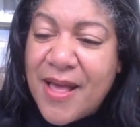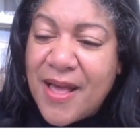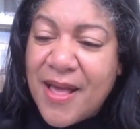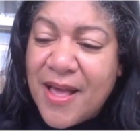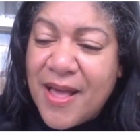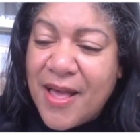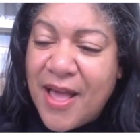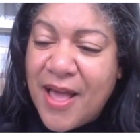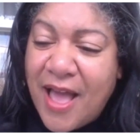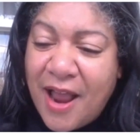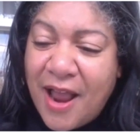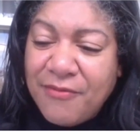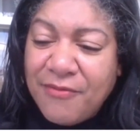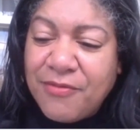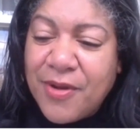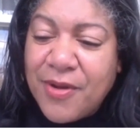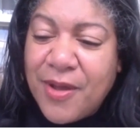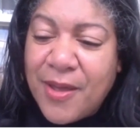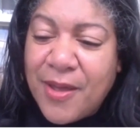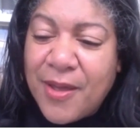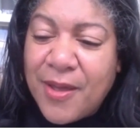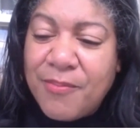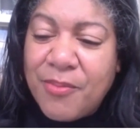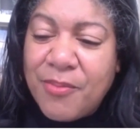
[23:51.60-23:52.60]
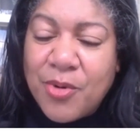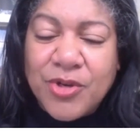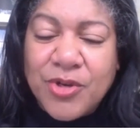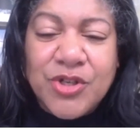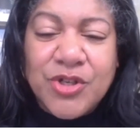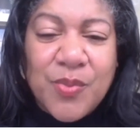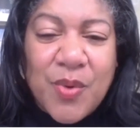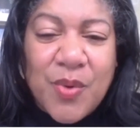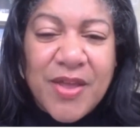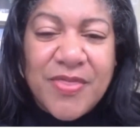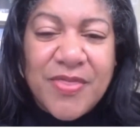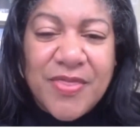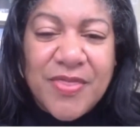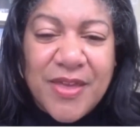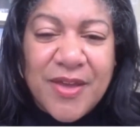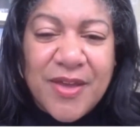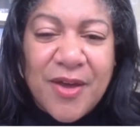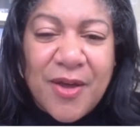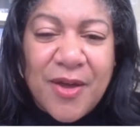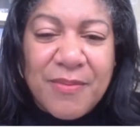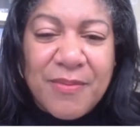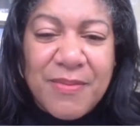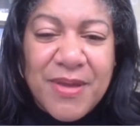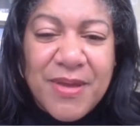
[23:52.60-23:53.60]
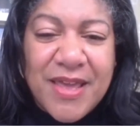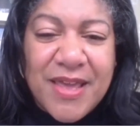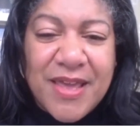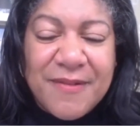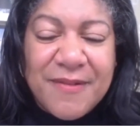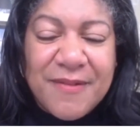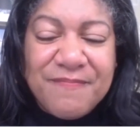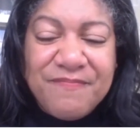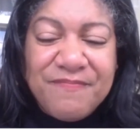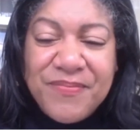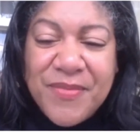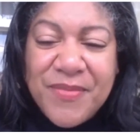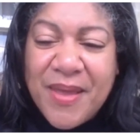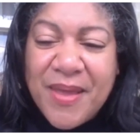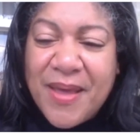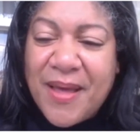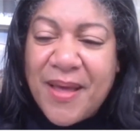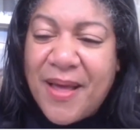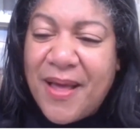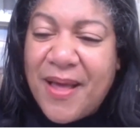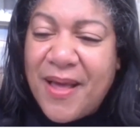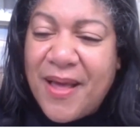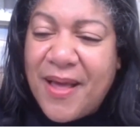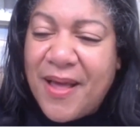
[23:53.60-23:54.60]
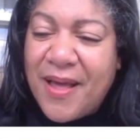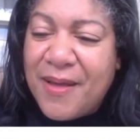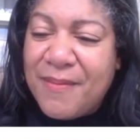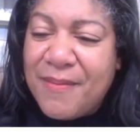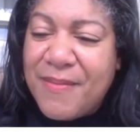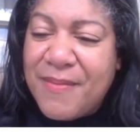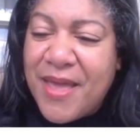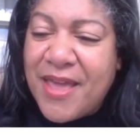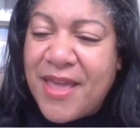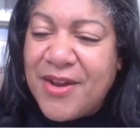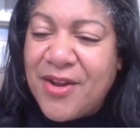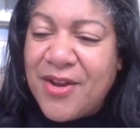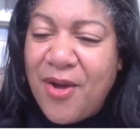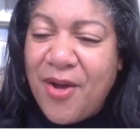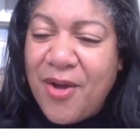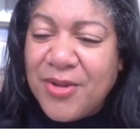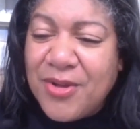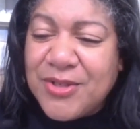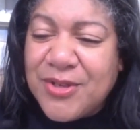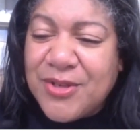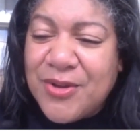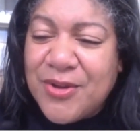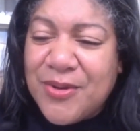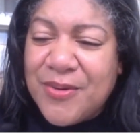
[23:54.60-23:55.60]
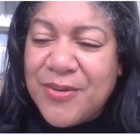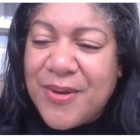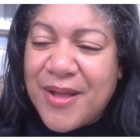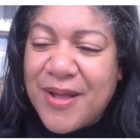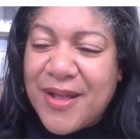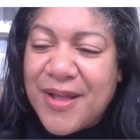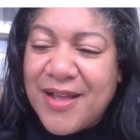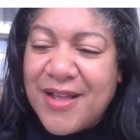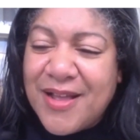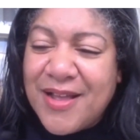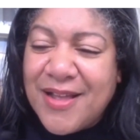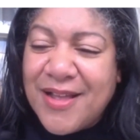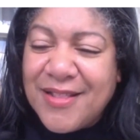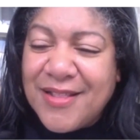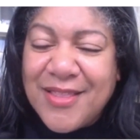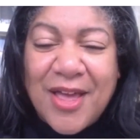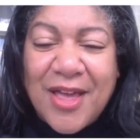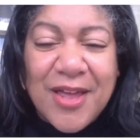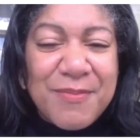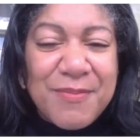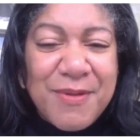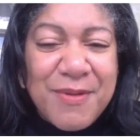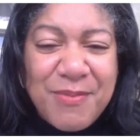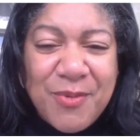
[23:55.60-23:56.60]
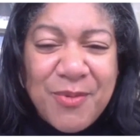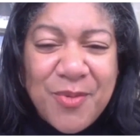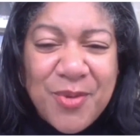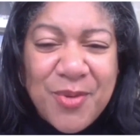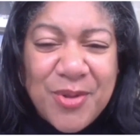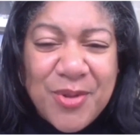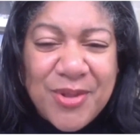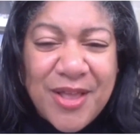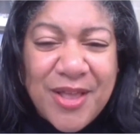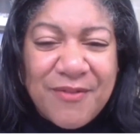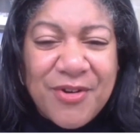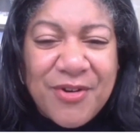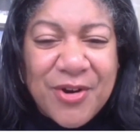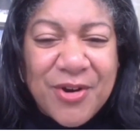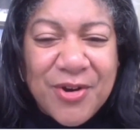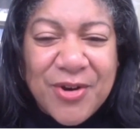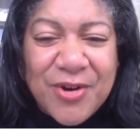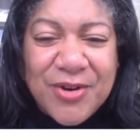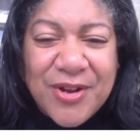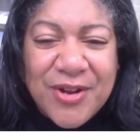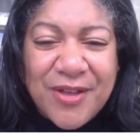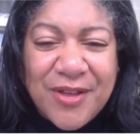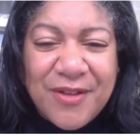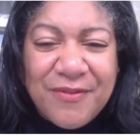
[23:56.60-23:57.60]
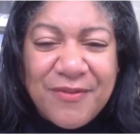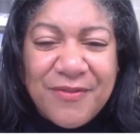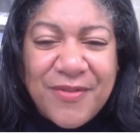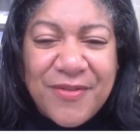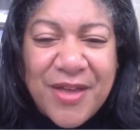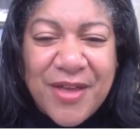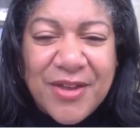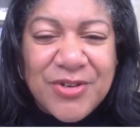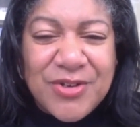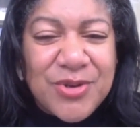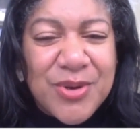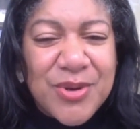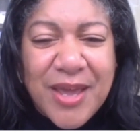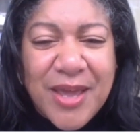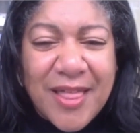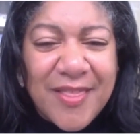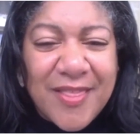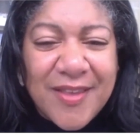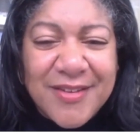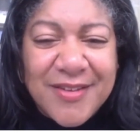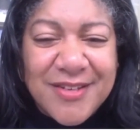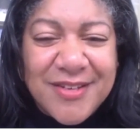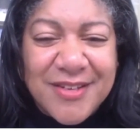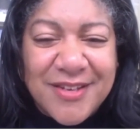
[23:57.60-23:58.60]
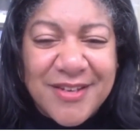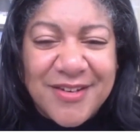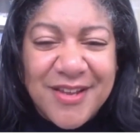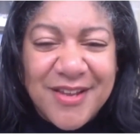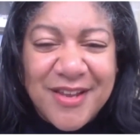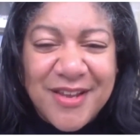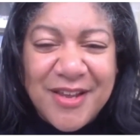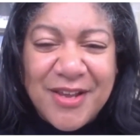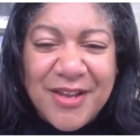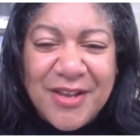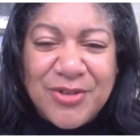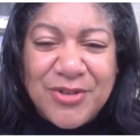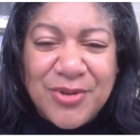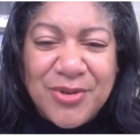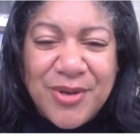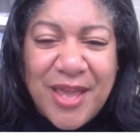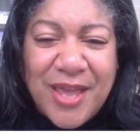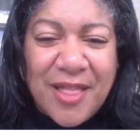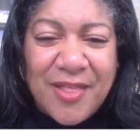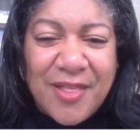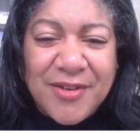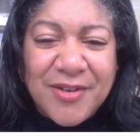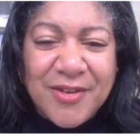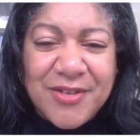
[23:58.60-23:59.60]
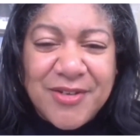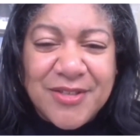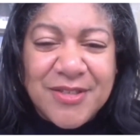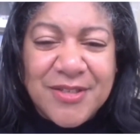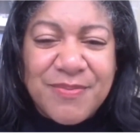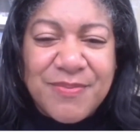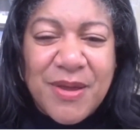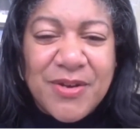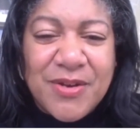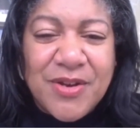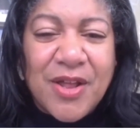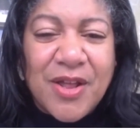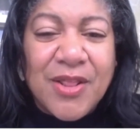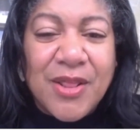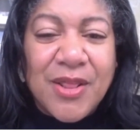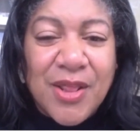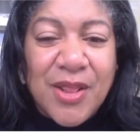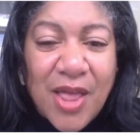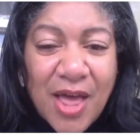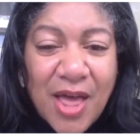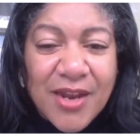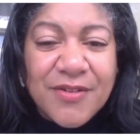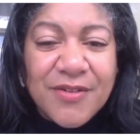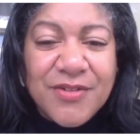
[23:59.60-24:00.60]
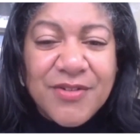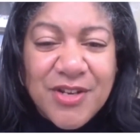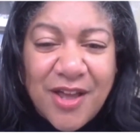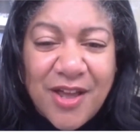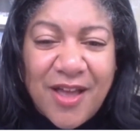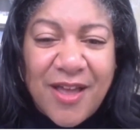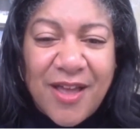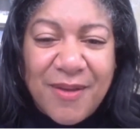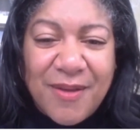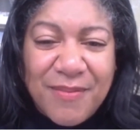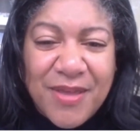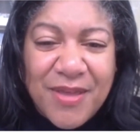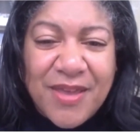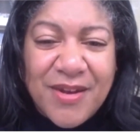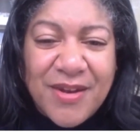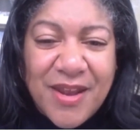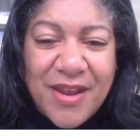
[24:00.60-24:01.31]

Portia White, Think on Me. And also, a lot of people will have heard of Duke Ellington. Duke Ellington spent a lot of time